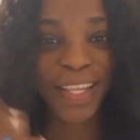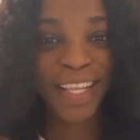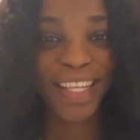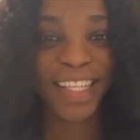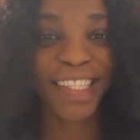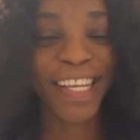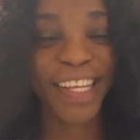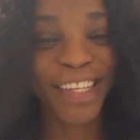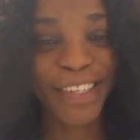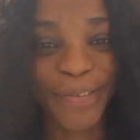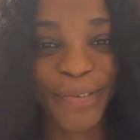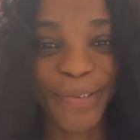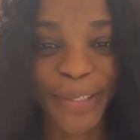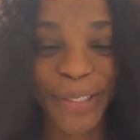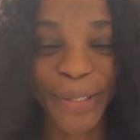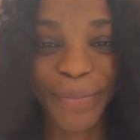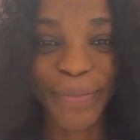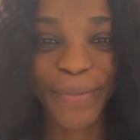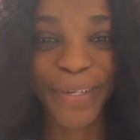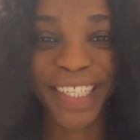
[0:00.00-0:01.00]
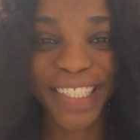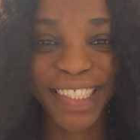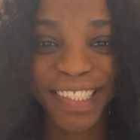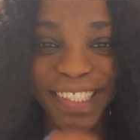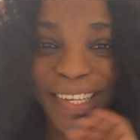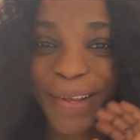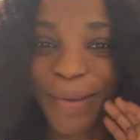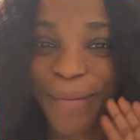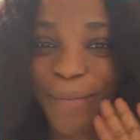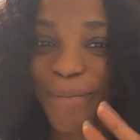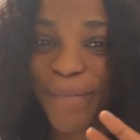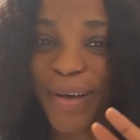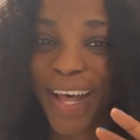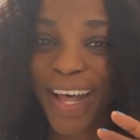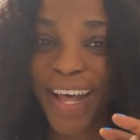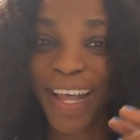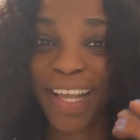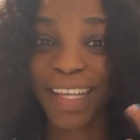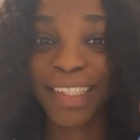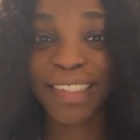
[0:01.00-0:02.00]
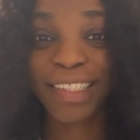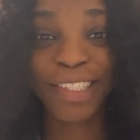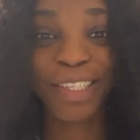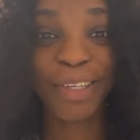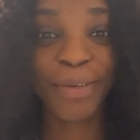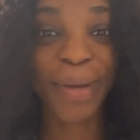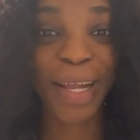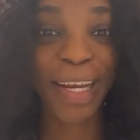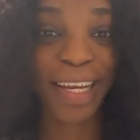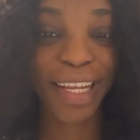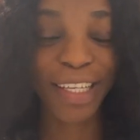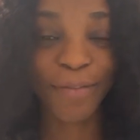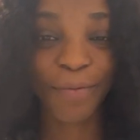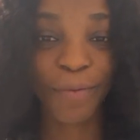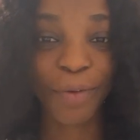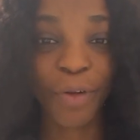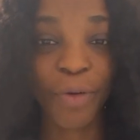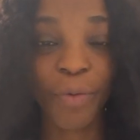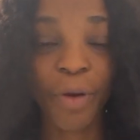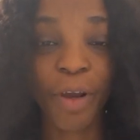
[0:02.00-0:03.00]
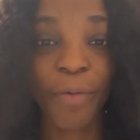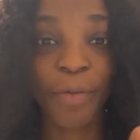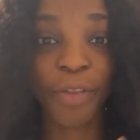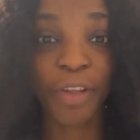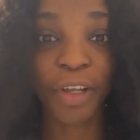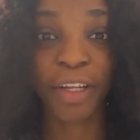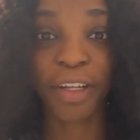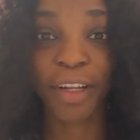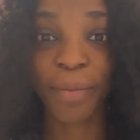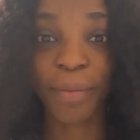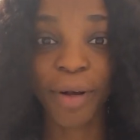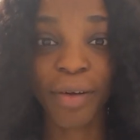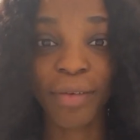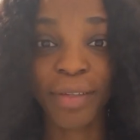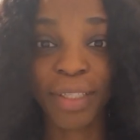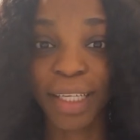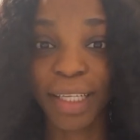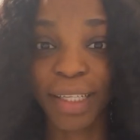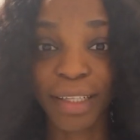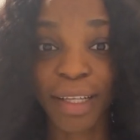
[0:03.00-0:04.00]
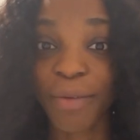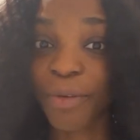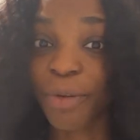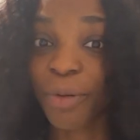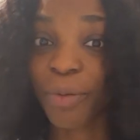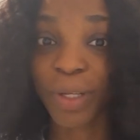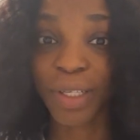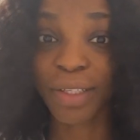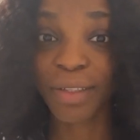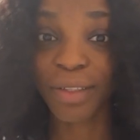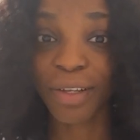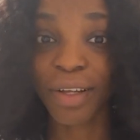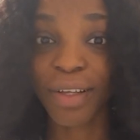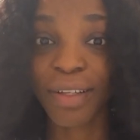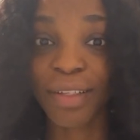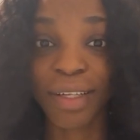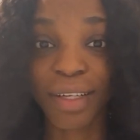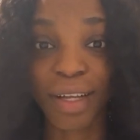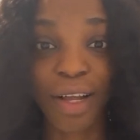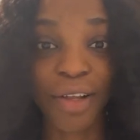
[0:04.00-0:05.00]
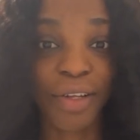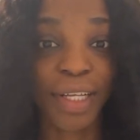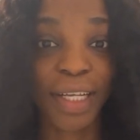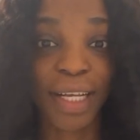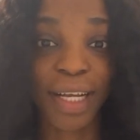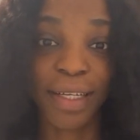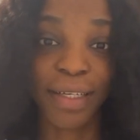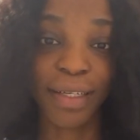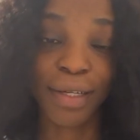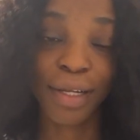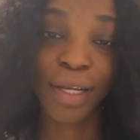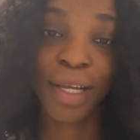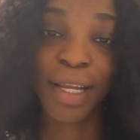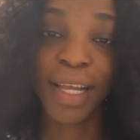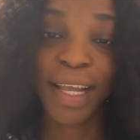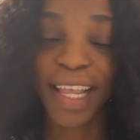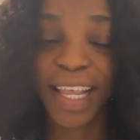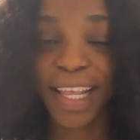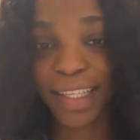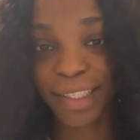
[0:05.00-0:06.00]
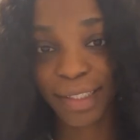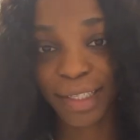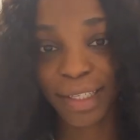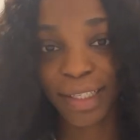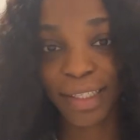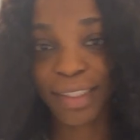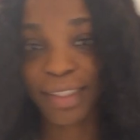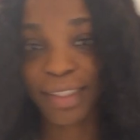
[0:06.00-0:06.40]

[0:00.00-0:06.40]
Thank you very much. Bye. See you in my next video where I'll be talking about the interview questions and how you can ace it.